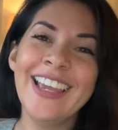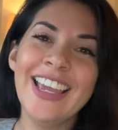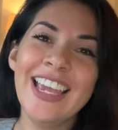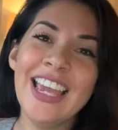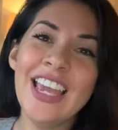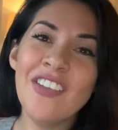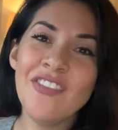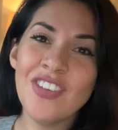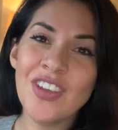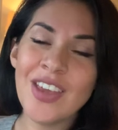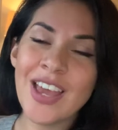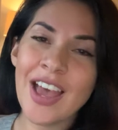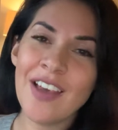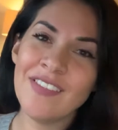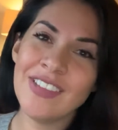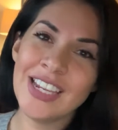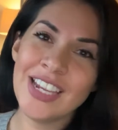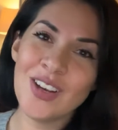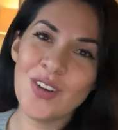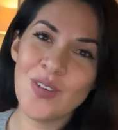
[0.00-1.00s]
If you
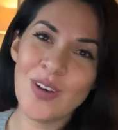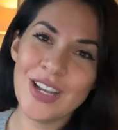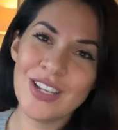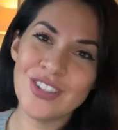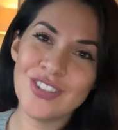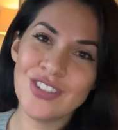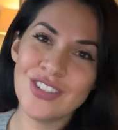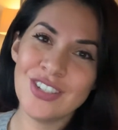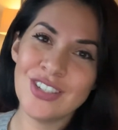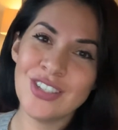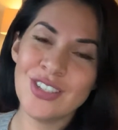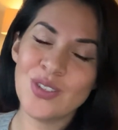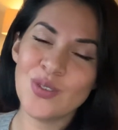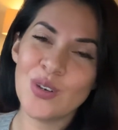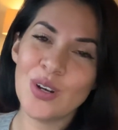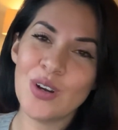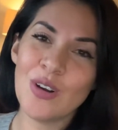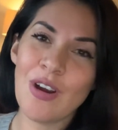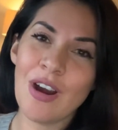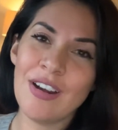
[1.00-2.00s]
have any questions
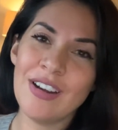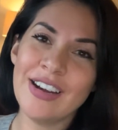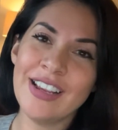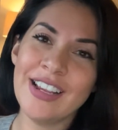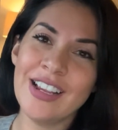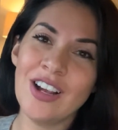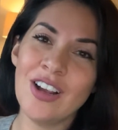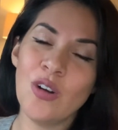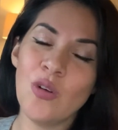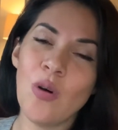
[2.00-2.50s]
regarding